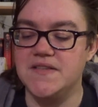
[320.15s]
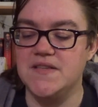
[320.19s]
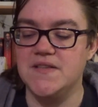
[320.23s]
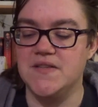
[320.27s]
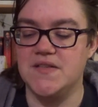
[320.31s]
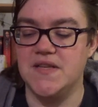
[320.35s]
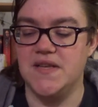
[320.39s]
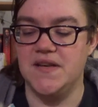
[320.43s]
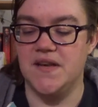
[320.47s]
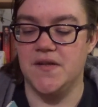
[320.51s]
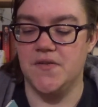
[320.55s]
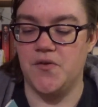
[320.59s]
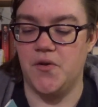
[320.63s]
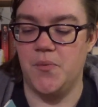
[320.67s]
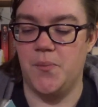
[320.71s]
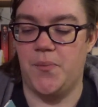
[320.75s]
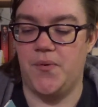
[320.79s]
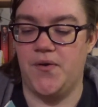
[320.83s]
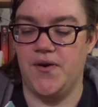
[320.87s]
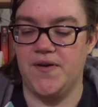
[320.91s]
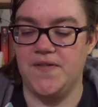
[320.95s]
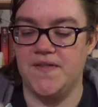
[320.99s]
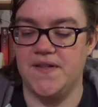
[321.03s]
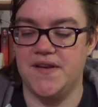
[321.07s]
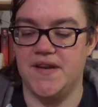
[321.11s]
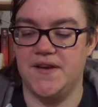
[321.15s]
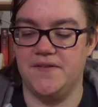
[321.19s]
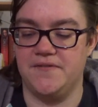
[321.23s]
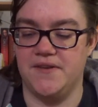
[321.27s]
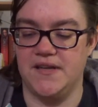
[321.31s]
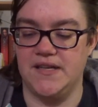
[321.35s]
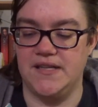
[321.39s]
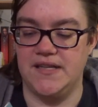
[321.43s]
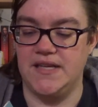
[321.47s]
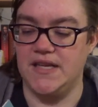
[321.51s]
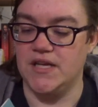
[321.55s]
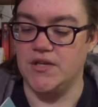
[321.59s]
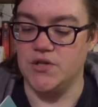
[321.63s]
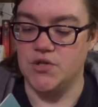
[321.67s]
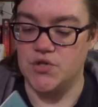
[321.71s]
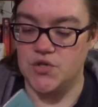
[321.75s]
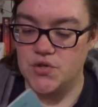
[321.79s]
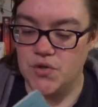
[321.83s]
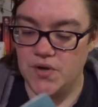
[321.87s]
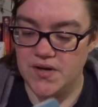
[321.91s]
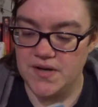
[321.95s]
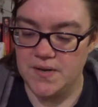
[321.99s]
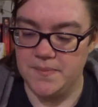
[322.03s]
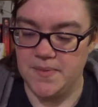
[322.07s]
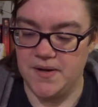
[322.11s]
is another point that I really
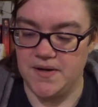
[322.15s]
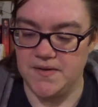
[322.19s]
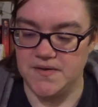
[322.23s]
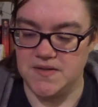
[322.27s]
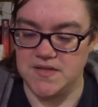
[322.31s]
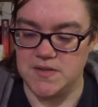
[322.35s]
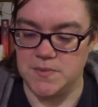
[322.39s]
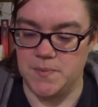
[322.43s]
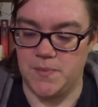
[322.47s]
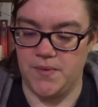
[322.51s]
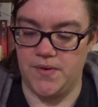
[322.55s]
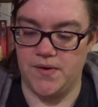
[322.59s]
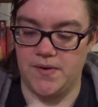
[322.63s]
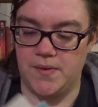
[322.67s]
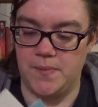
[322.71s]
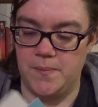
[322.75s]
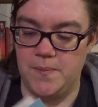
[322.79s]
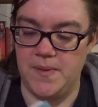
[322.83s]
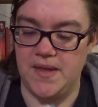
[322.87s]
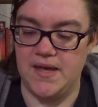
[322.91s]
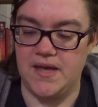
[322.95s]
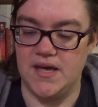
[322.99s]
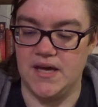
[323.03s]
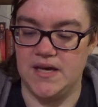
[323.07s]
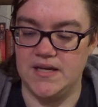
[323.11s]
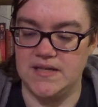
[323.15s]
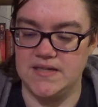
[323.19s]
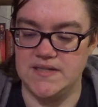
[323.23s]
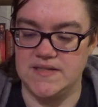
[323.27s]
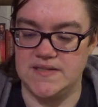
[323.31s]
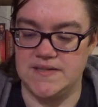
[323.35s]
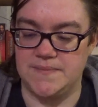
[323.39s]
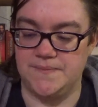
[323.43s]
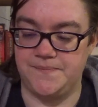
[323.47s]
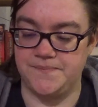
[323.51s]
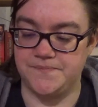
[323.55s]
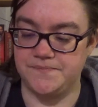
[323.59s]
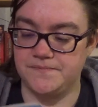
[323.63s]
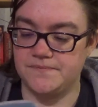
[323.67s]
enjoyed about this book, because